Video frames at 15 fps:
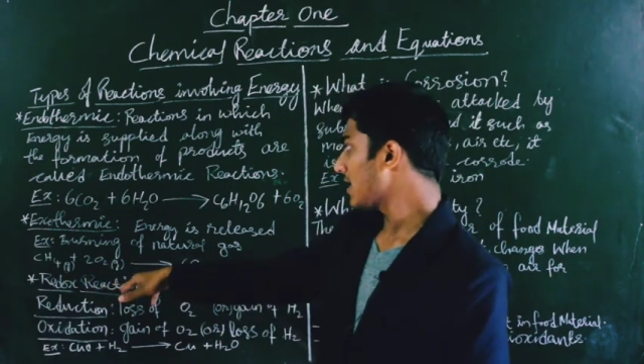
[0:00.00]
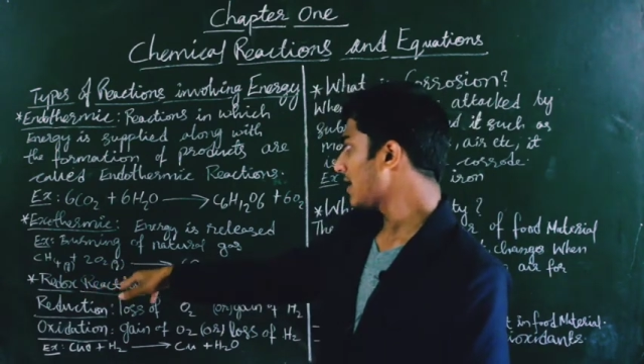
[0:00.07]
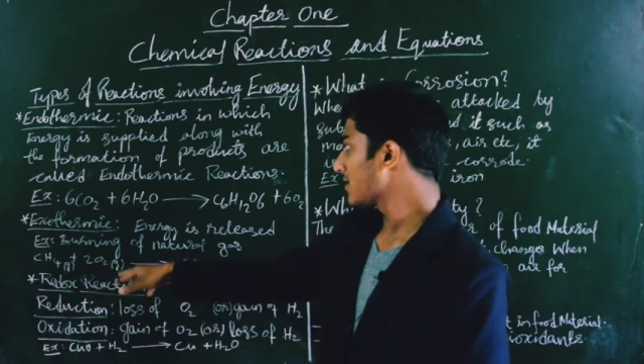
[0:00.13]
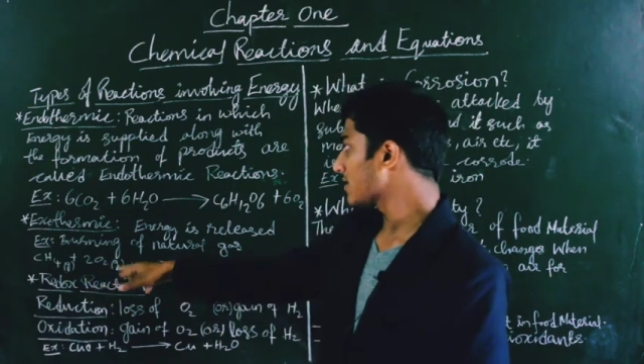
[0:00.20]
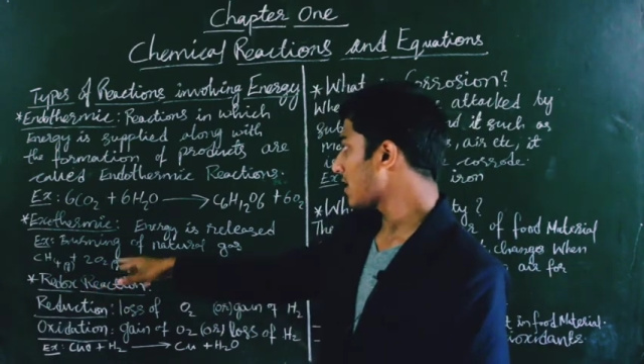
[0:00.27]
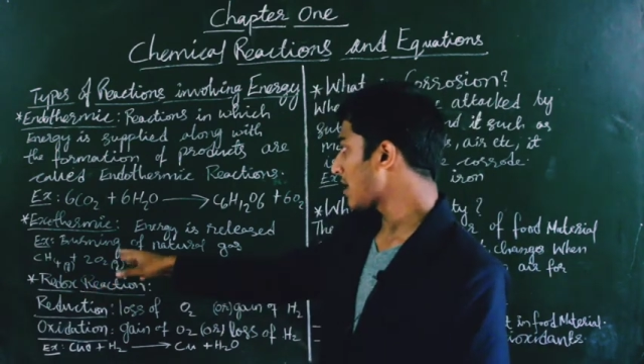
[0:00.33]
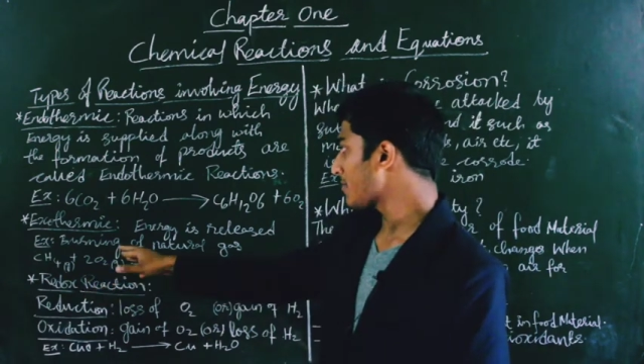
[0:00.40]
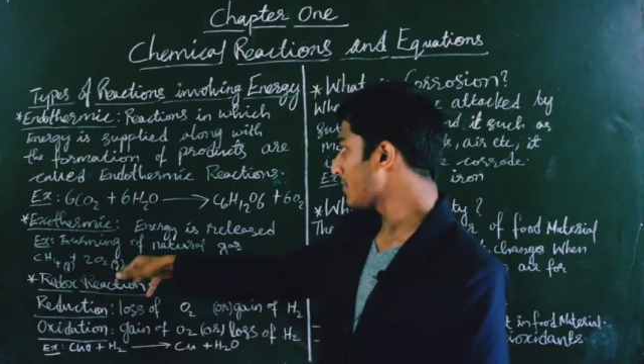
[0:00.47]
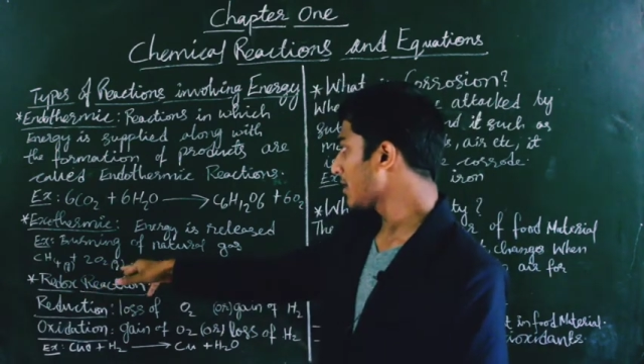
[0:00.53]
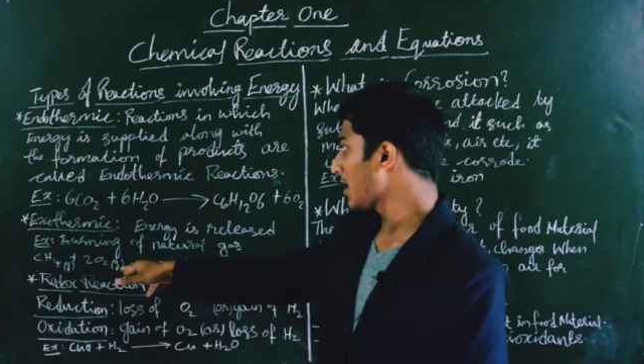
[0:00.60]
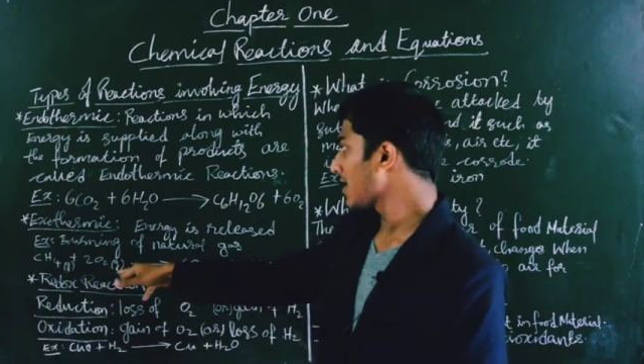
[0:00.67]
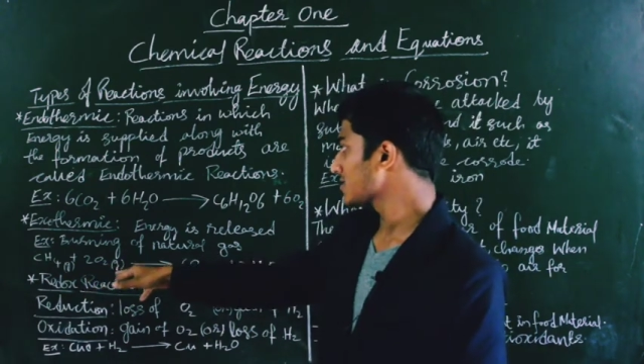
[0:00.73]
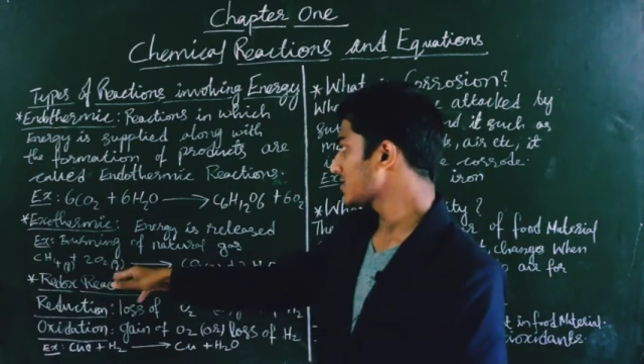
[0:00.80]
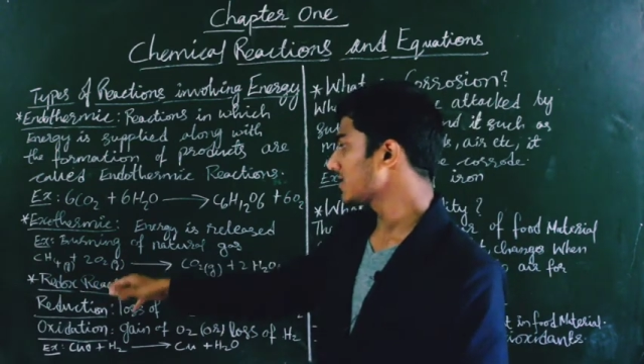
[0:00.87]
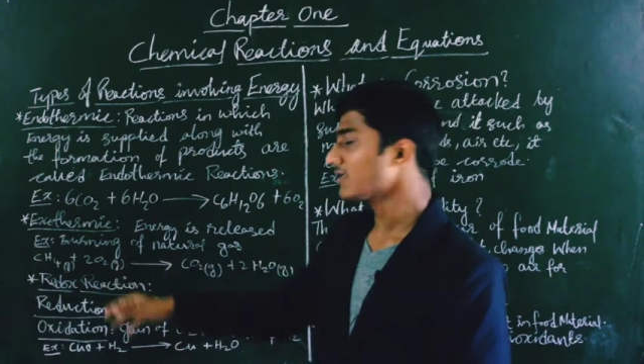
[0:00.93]
and carbon
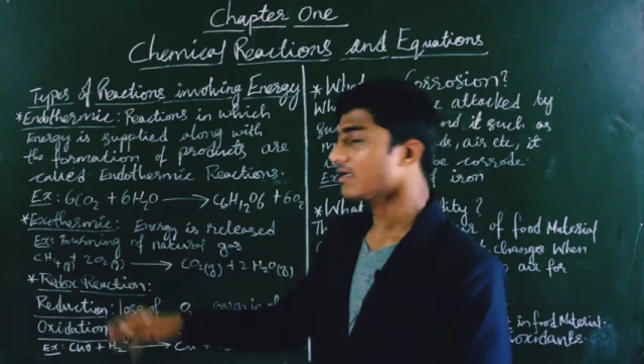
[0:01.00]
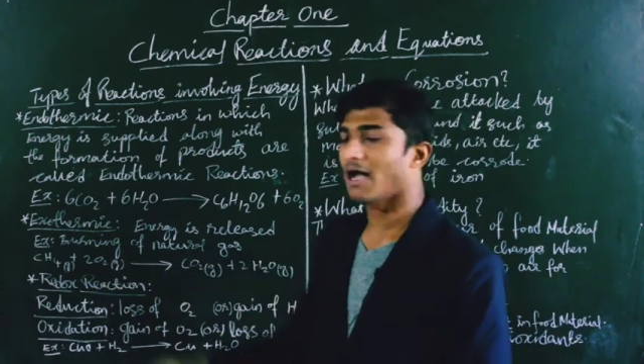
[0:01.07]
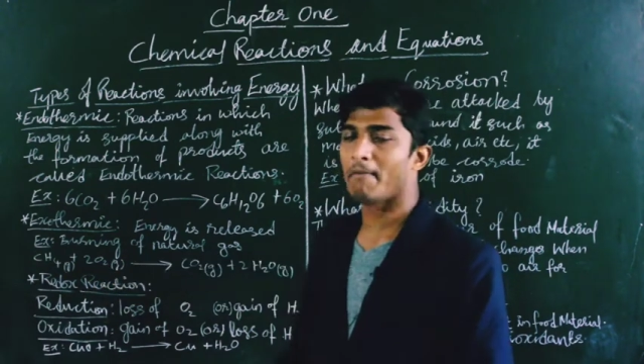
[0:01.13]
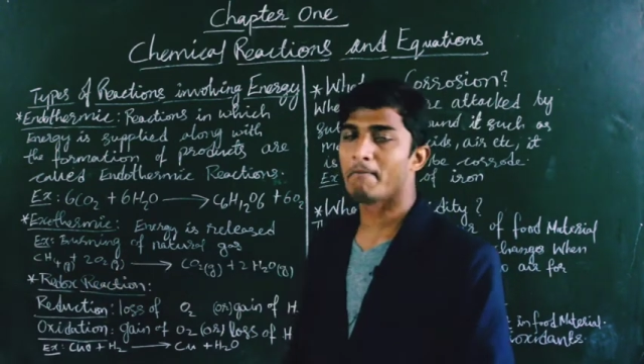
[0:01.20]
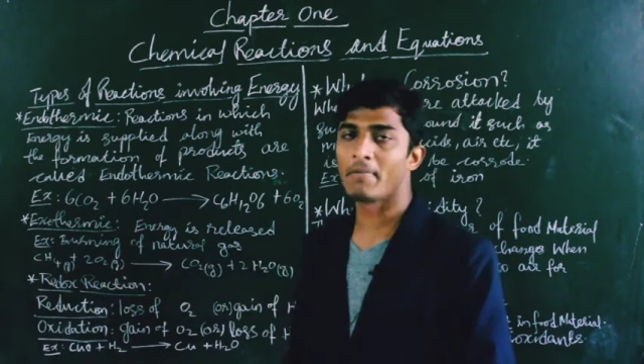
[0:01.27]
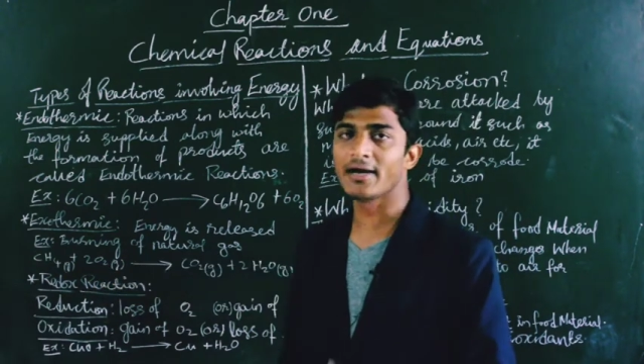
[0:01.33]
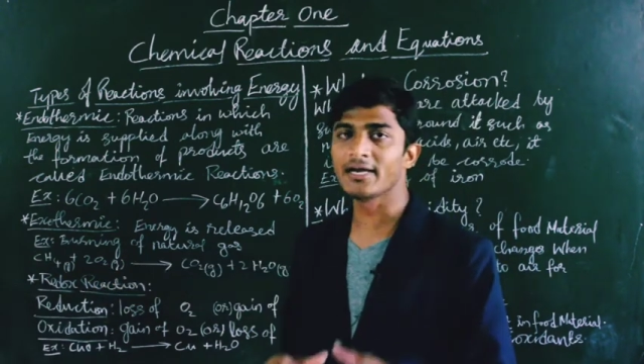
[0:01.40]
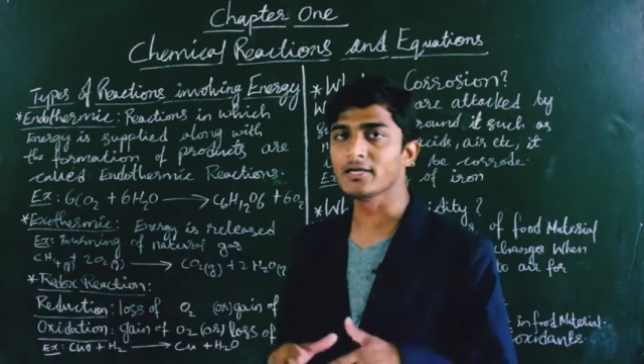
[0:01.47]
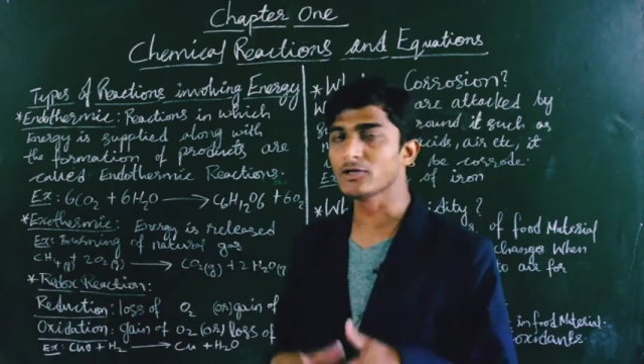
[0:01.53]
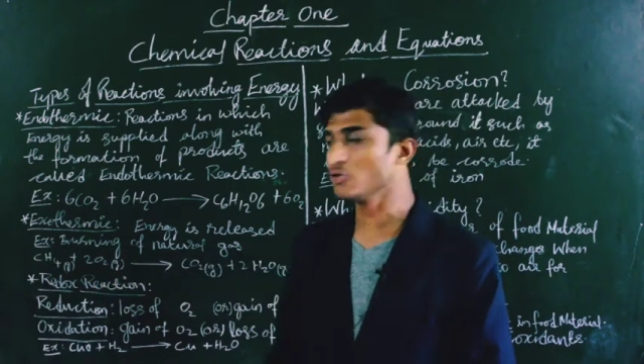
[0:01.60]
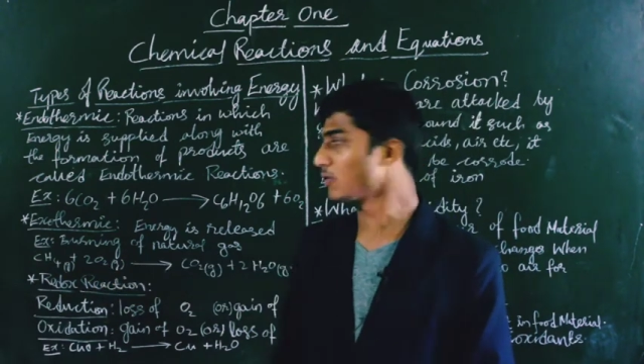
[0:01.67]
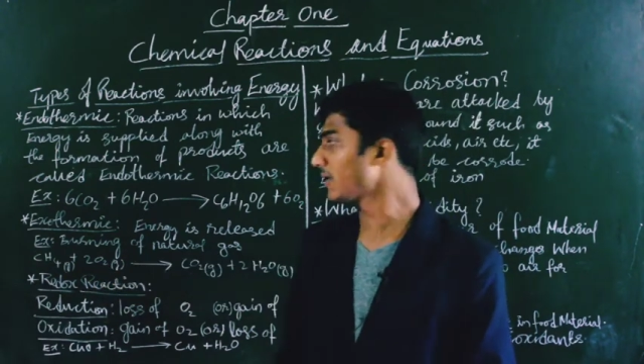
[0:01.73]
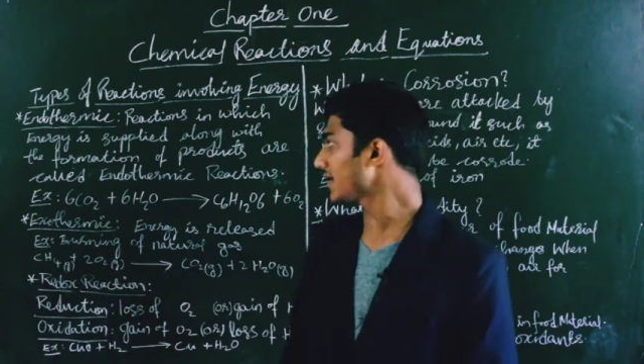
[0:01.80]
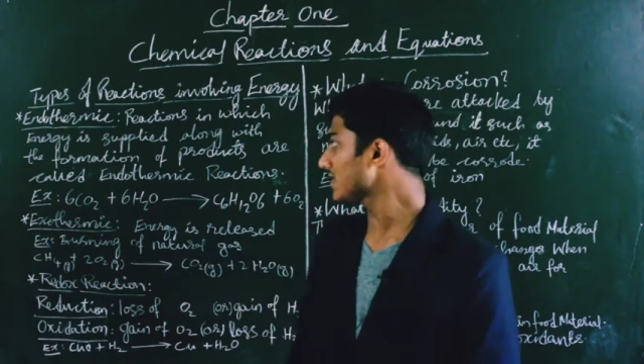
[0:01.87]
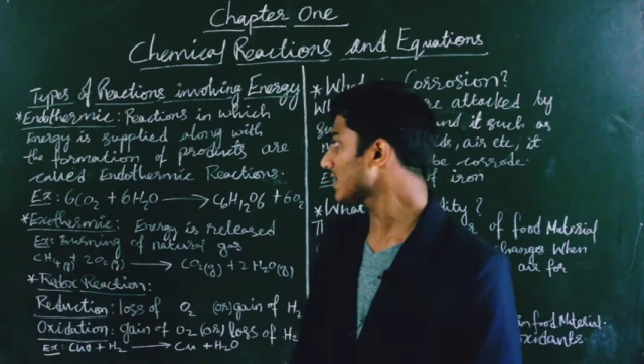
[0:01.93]
dioxide combining
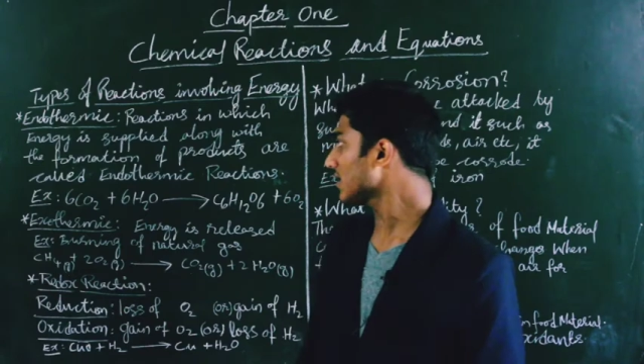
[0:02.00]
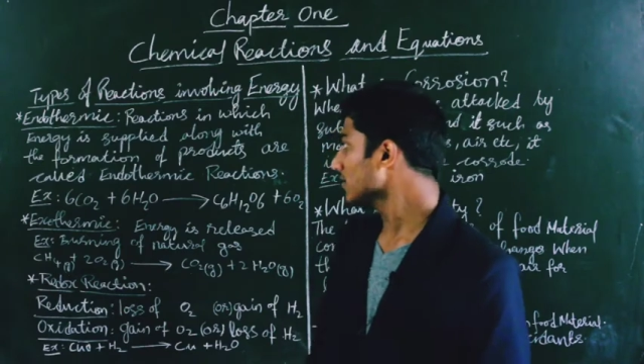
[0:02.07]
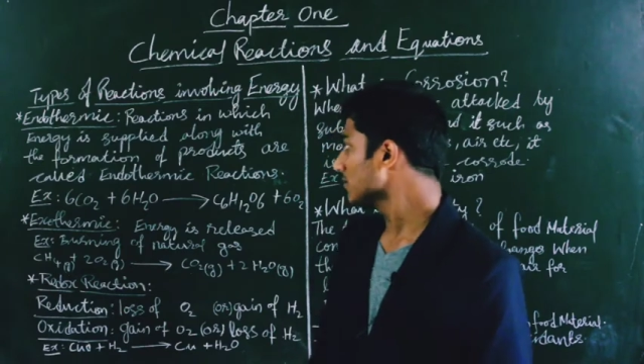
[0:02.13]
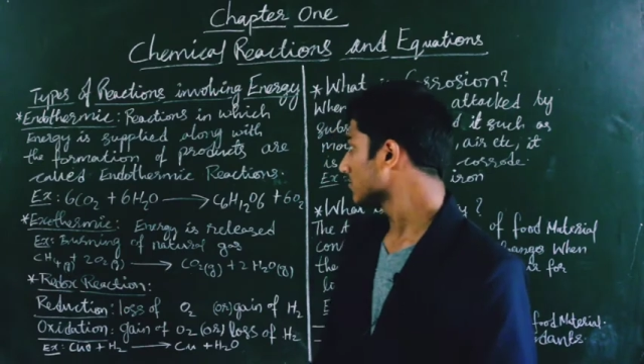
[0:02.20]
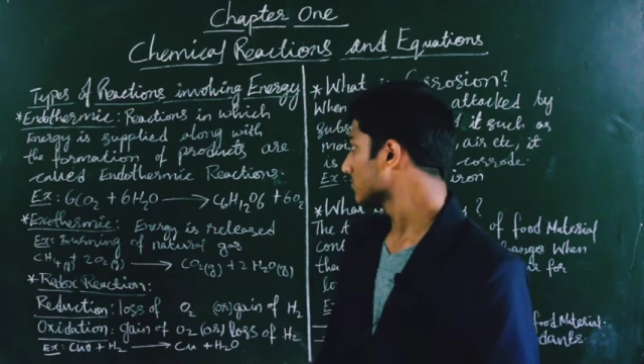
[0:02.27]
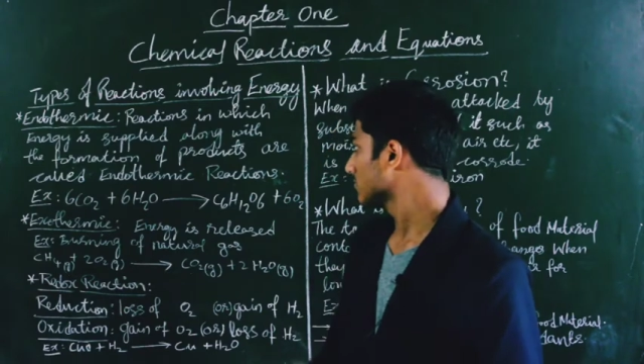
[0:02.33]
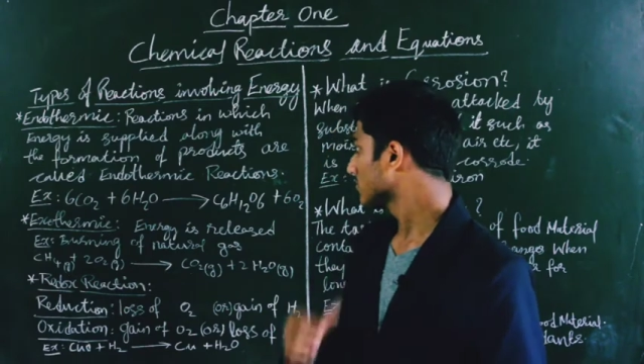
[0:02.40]
together